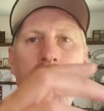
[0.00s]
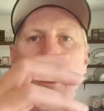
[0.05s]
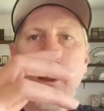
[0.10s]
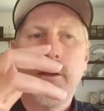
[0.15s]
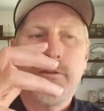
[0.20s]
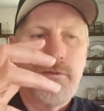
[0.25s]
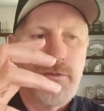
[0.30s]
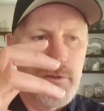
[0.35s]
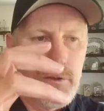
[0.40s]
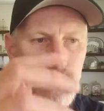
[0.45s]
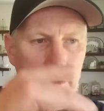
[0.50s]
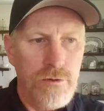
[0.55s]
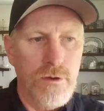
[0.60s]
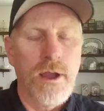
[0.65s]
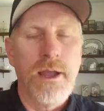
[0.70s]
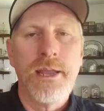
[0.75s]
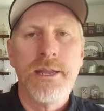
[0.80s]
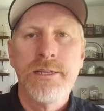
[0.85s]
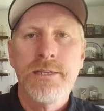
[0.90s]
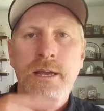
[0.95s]
of
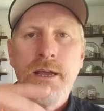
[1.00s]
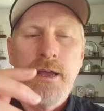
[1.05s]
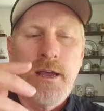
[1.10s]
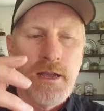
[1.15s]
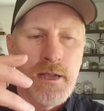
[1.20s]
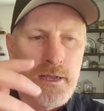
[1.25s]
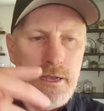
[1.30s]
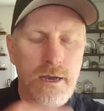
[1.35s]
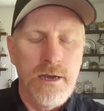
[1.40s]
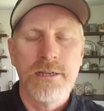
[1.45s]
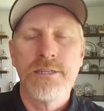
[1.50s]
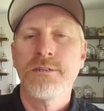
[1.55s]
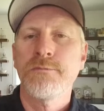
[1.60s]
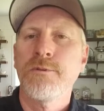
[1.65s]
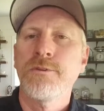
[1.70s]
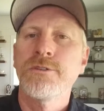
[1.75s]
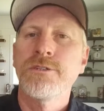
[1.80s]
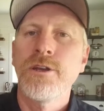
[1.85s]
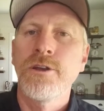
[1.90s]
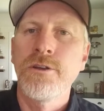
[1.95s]
great
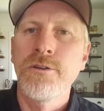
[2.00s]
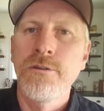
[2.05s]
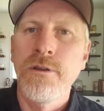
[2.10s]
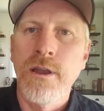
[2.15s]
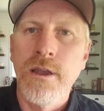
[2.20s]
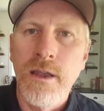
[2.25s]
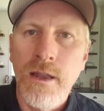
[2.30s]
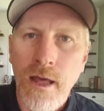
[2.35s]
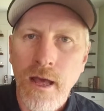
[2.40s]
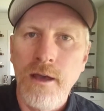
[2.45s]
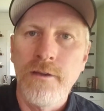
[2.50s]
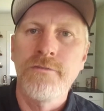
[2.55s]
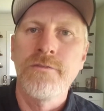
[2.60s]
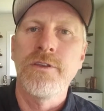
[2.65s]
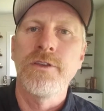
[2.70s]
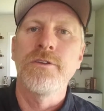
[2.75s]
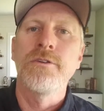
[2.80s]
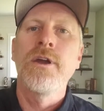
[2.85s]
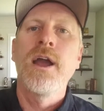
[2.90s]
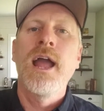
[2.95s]
customers who love
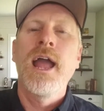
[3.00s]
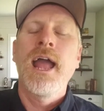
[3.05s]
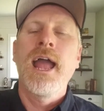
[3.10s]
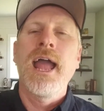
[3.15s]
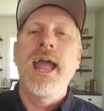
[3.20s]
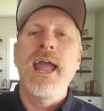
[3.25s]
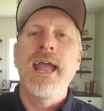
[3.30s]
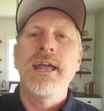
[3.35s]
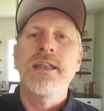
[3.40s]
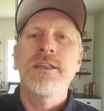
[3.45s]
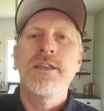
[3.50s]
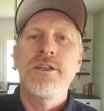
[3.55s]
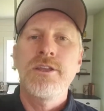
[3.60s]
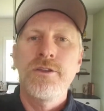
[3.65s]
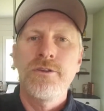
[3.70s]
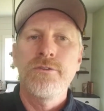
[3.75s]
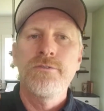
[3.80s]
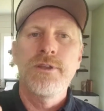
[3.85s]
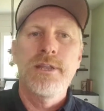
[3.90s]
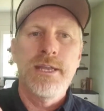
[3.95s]
you, and
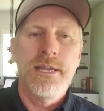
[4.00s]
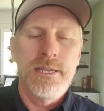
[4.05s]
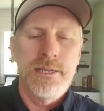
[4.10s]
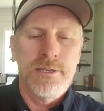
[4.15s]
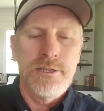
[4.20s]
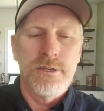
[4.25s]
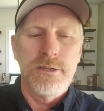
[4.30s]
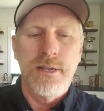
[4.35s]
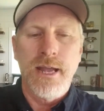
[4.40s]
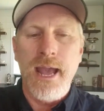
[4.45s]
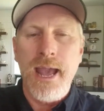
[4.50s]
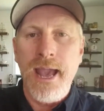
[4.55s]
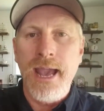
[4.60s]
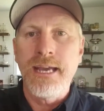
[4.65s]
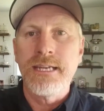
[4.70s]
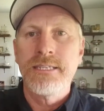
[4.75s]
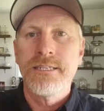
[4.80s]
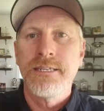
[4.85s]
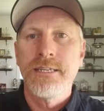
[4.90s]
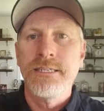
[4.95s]
you need to
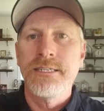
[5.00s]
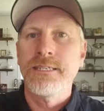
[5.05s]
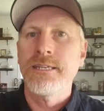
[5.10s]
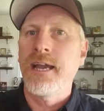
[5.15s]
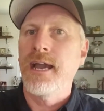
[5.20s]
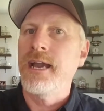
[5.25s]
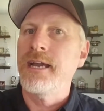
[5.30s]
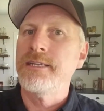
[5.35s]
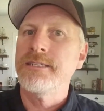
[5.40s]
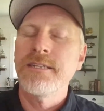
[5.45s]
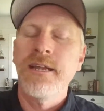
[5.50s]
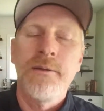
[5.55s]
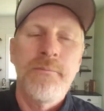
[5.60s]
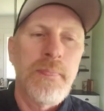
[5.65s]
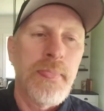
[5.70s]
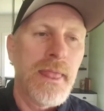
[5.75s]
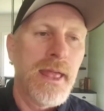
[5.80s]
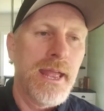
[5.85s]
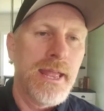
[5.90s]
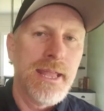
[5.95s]
ask these guys,
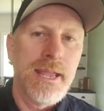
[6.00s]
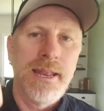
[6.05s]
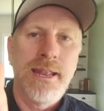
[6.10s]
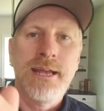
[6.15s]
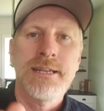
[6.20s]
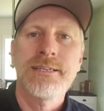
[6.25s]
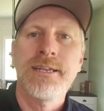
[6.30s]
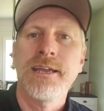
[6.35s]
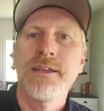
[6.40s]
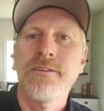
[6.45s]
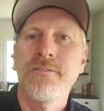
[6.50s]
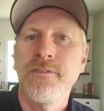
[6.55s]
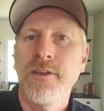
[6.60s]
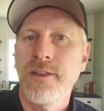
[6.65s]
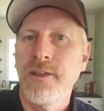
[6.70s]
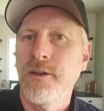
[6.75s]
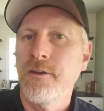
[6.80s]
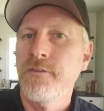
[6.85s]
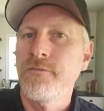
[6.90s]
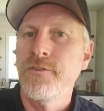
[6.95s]
hey, can I take a
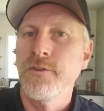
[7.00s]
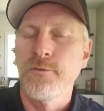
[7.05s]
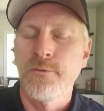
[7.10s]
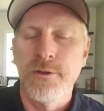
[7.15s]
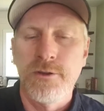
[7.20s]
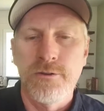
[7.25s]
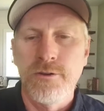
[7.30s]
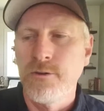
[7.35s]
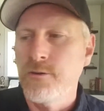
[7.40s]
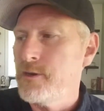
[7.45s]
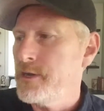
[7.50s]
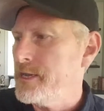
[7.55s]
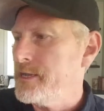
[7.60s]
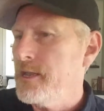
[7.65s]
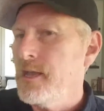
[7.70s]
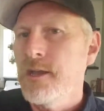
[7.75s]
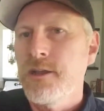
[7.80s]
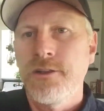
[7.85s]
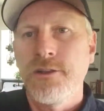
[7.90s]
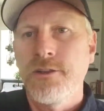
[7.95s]
video of you real
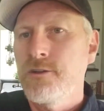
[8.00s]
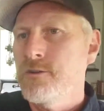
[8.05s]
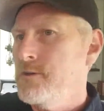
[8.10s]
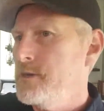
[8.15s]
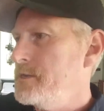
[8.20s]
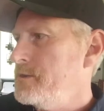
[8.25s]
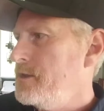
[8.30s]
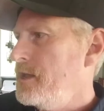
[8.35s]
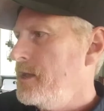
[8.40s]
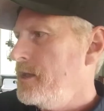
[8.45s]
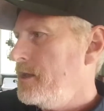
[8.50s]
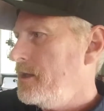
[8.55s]
quick? Do it